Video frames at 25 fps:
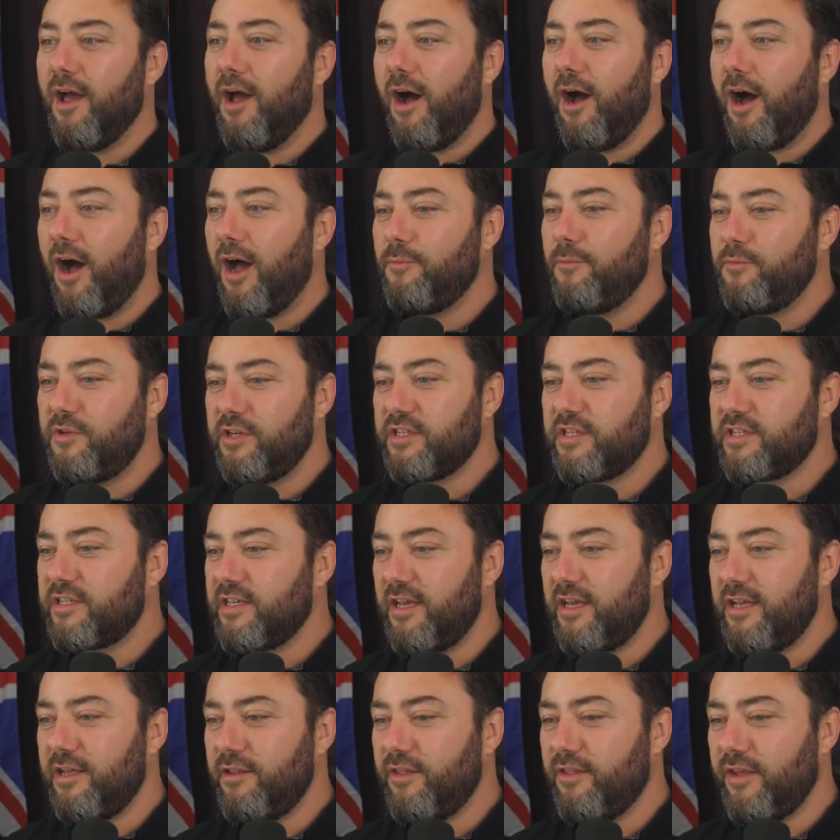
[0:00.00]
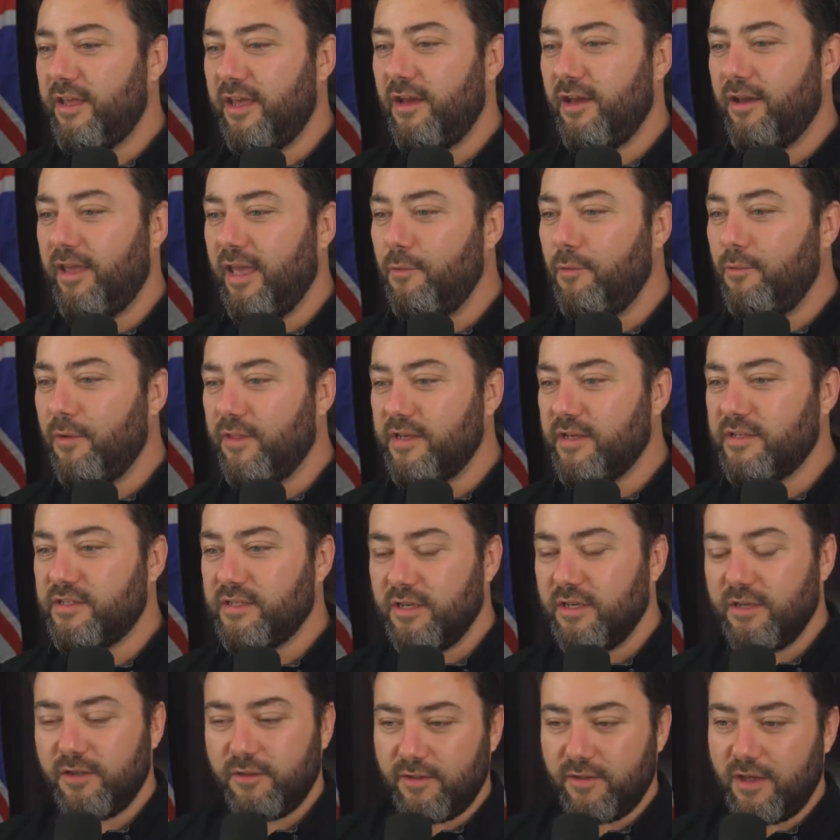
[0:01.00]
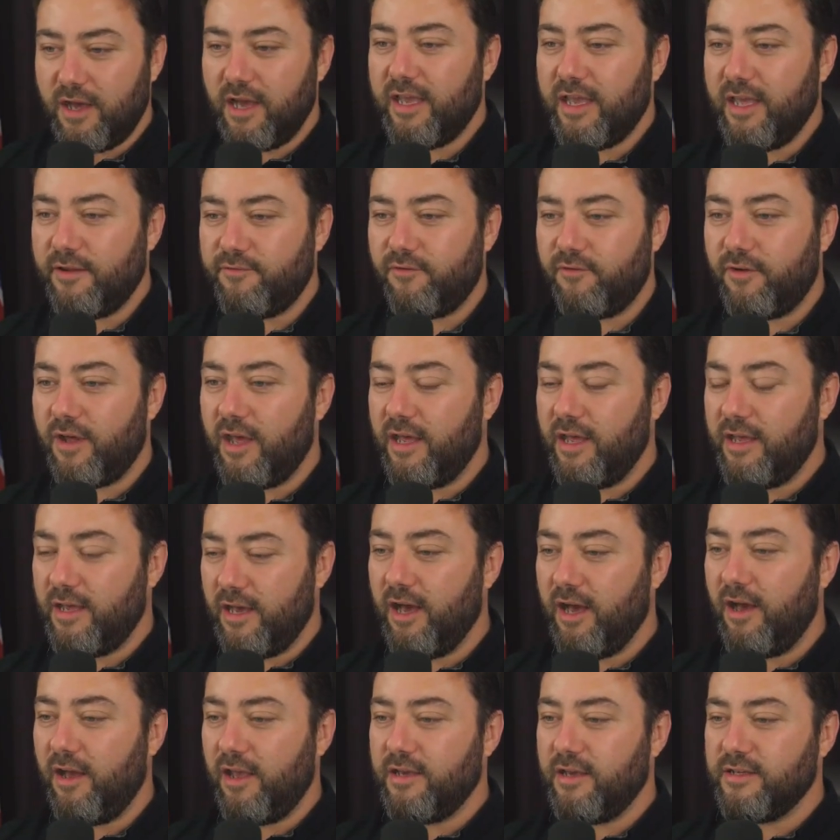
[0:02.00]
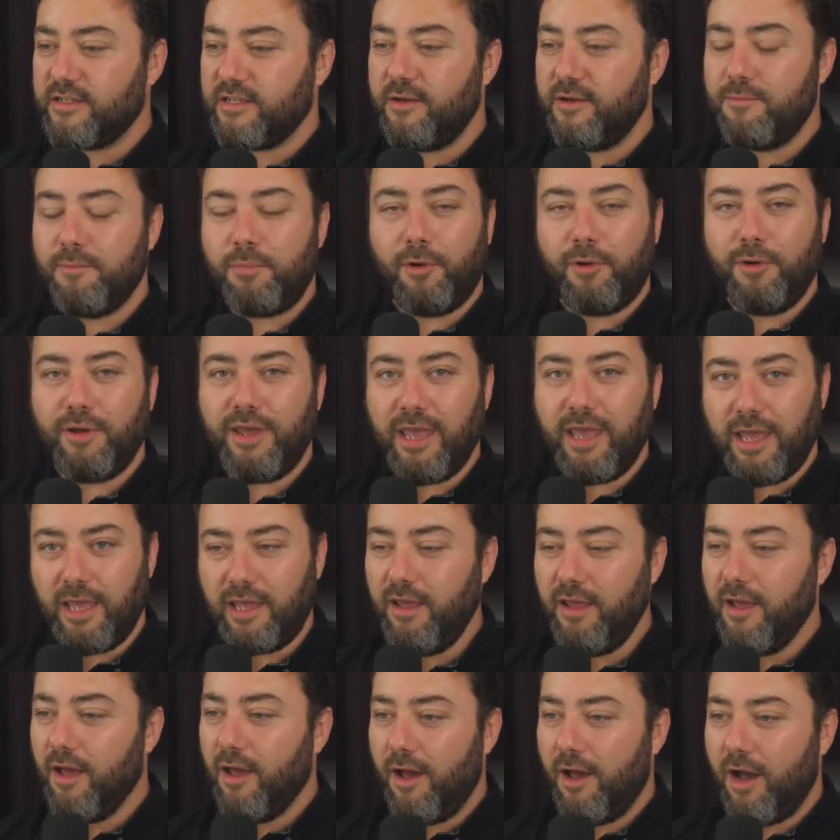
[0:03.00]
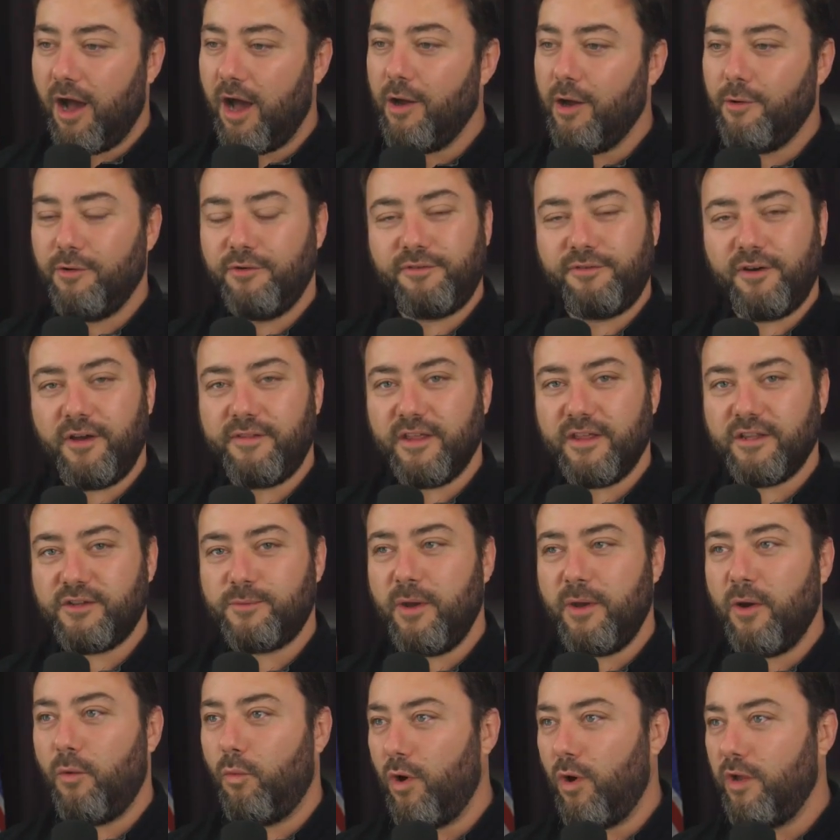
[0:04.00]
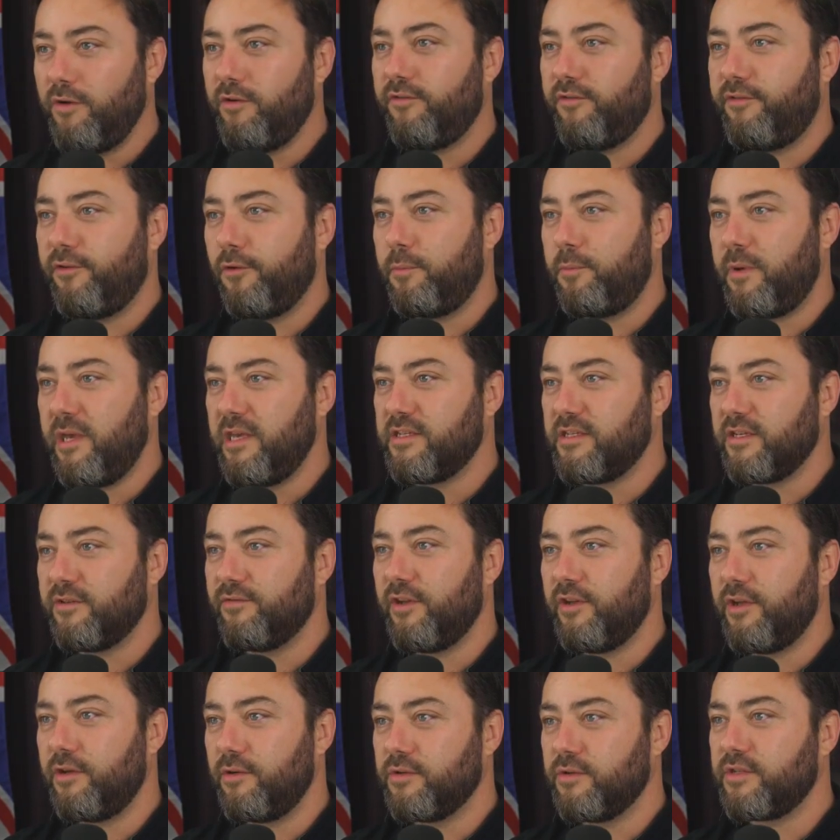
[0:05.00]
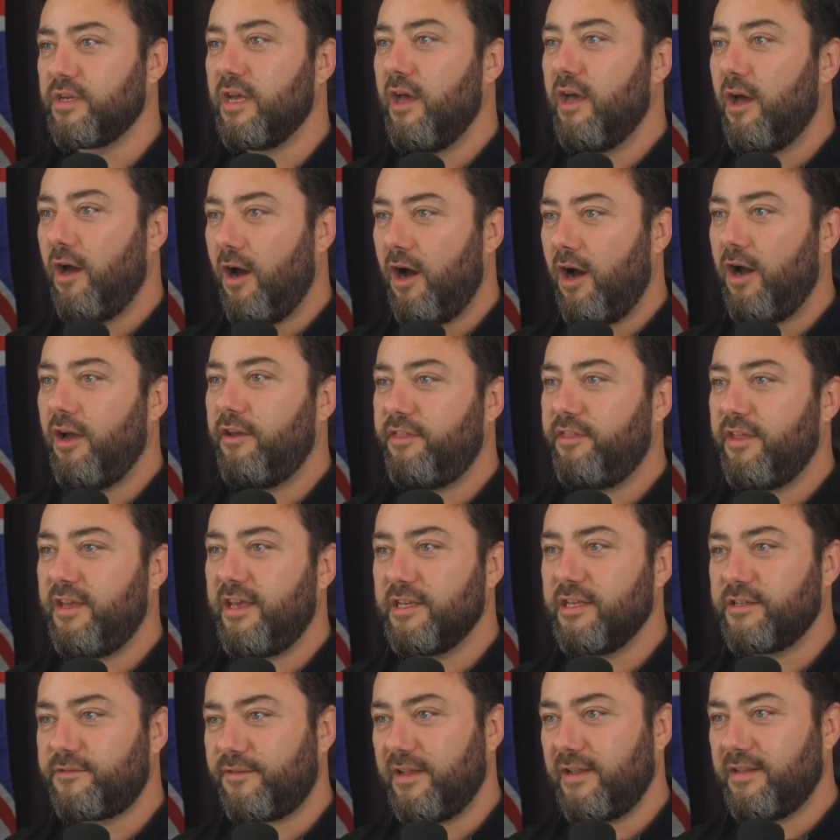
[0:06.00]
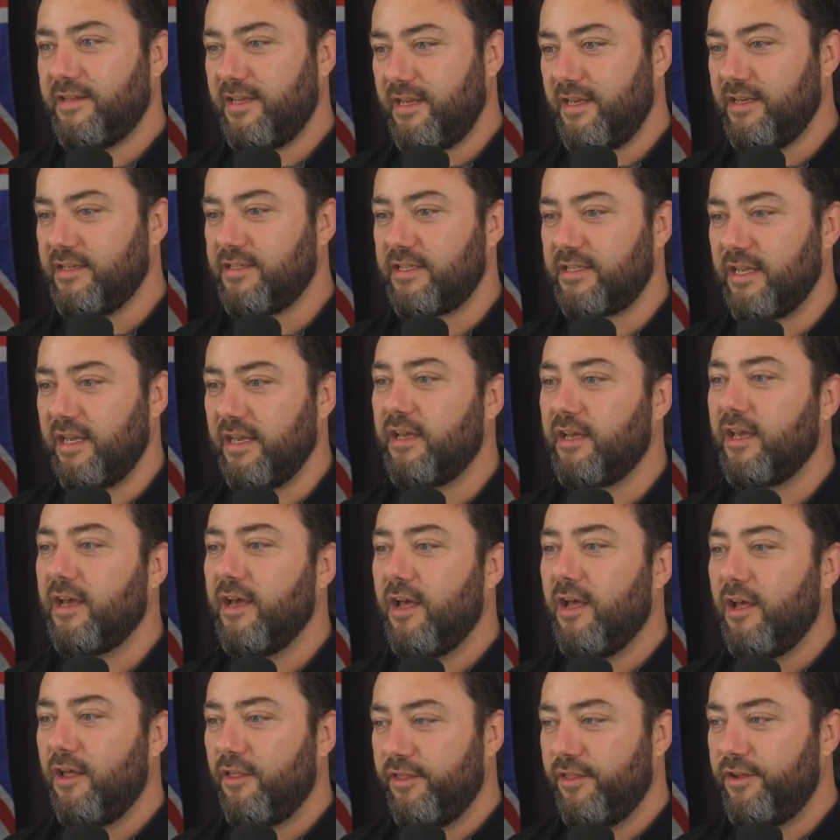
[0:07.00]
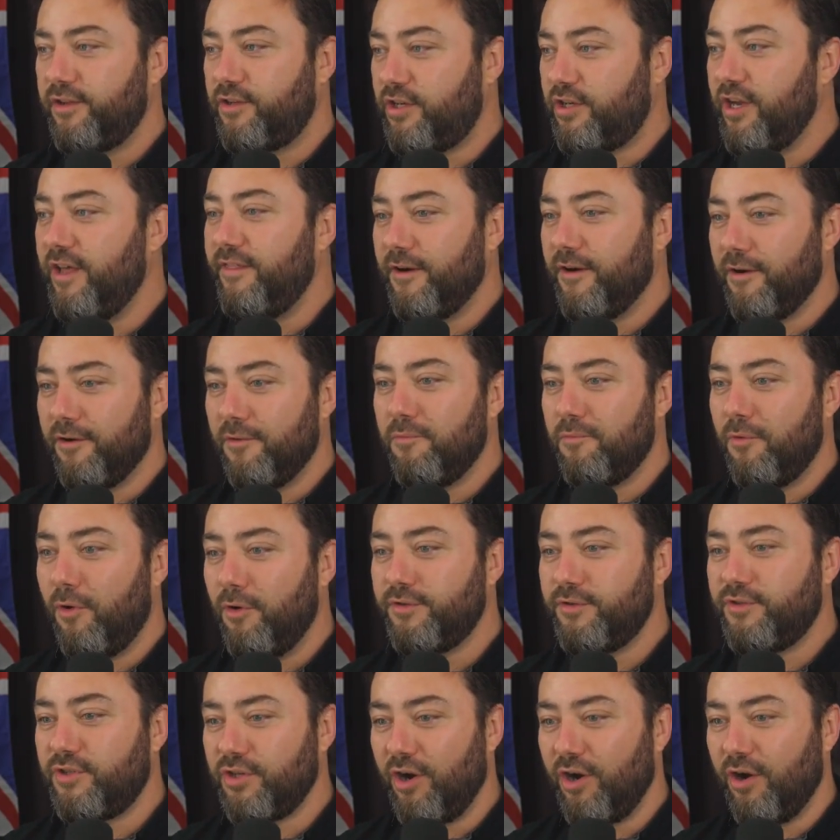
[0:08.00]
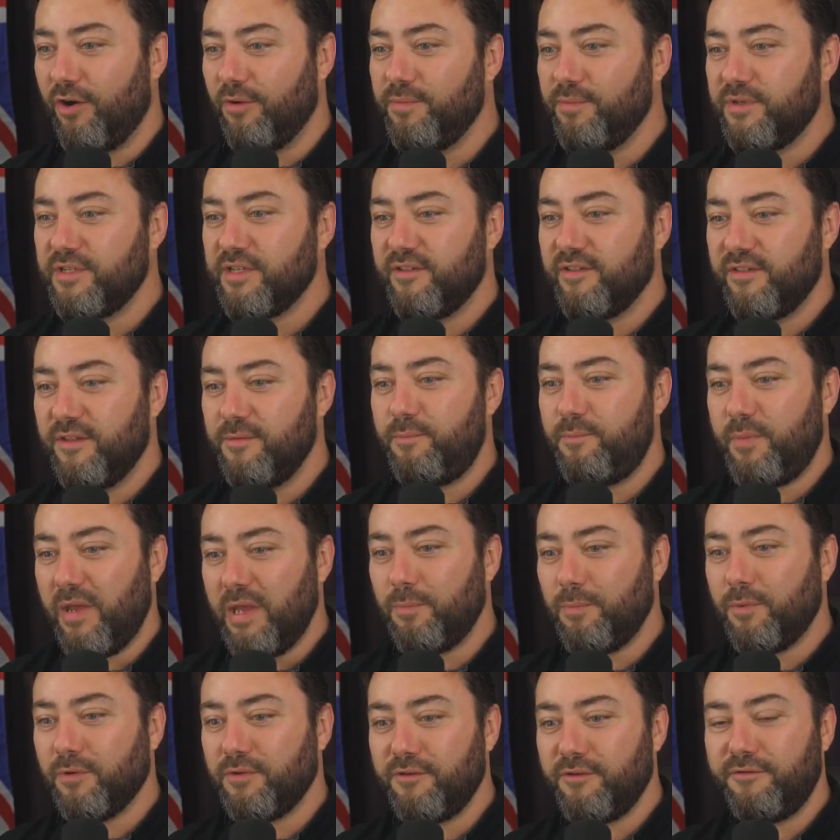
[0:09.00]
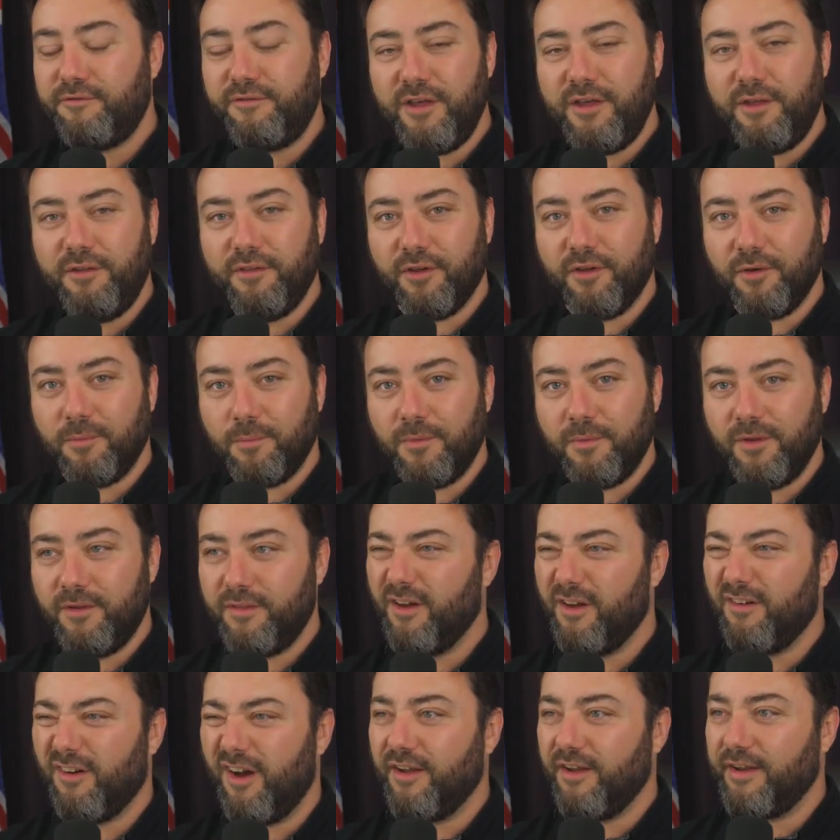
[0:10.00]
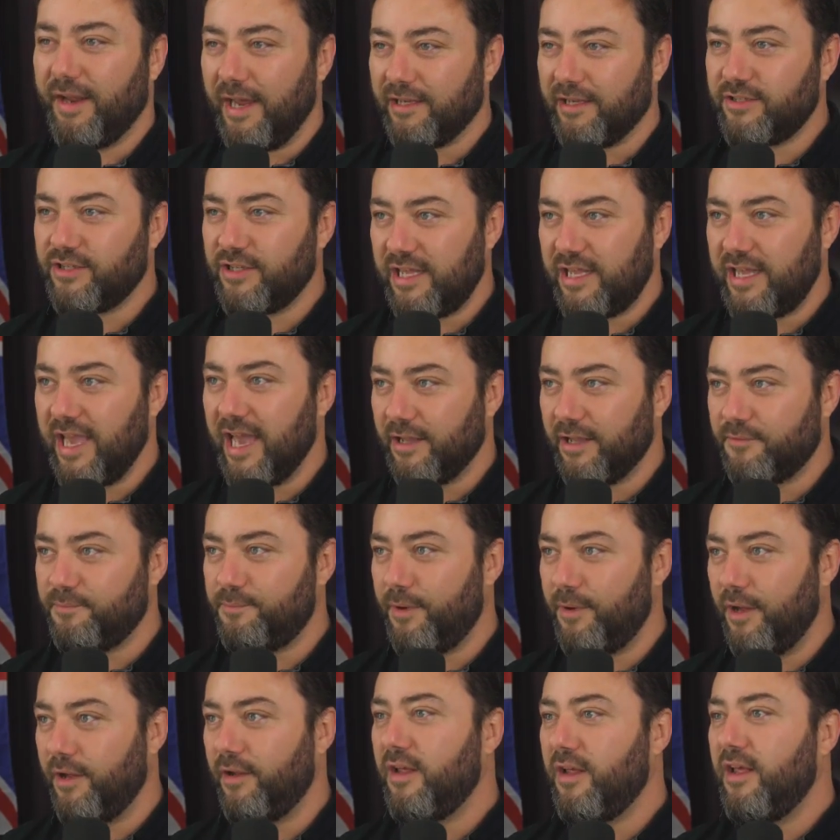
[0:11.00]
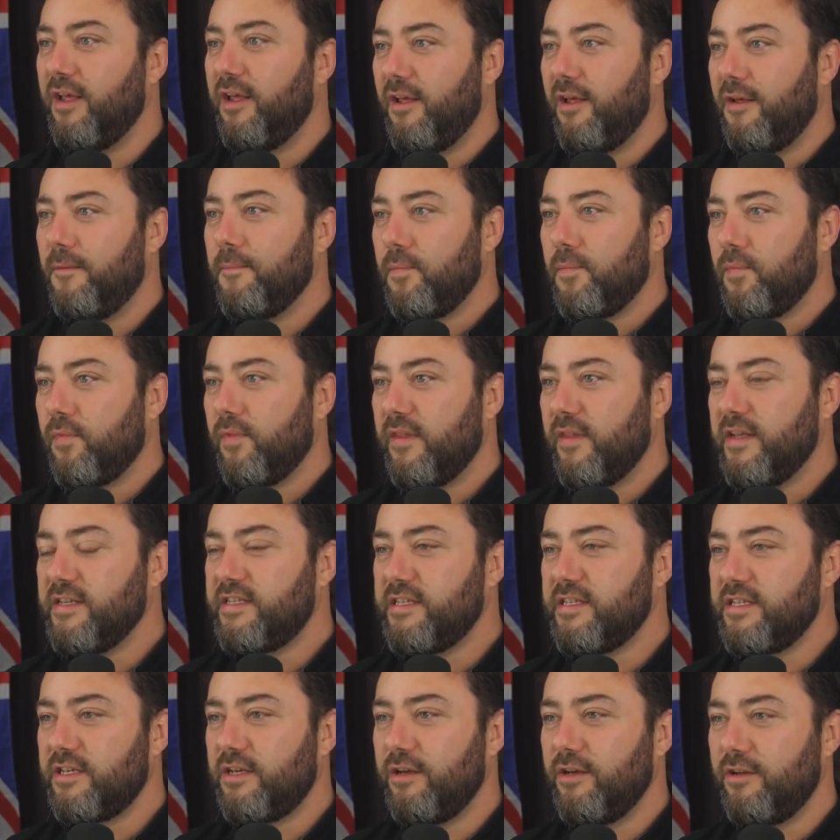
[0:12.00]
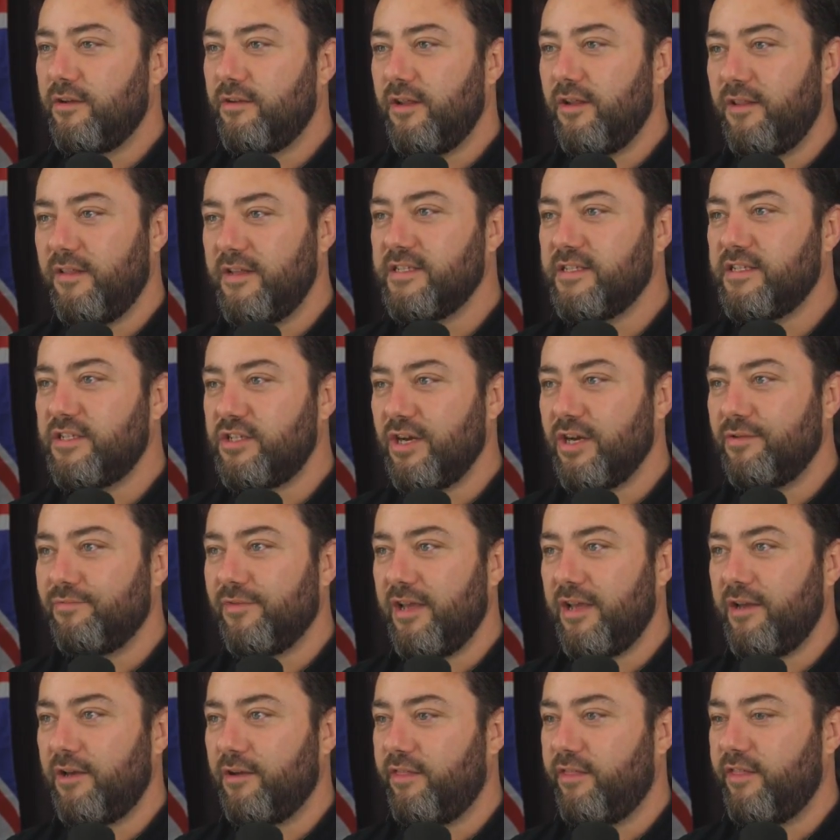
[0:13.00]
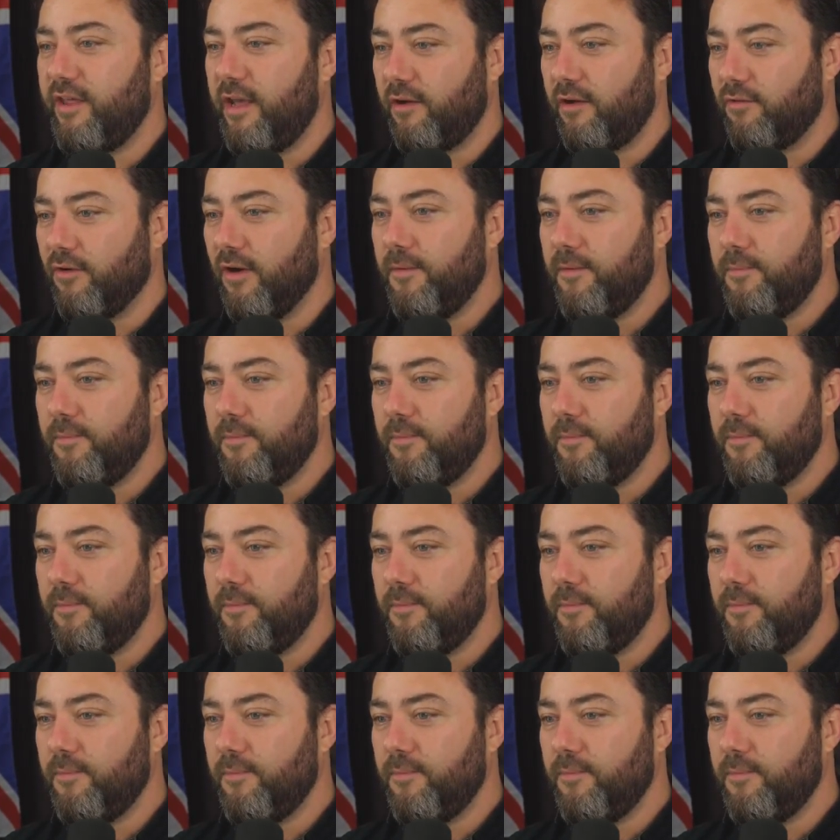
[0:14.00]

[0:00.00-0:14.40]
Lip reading: I'm just sitting here thinking, okay, well that's, again, I as an employee, I would find that to be a wonderful piece of news. I think it's fantastic that there are more jobs than people to fill them. There aren't actually yet, but this is good. This is generally a good thing, right?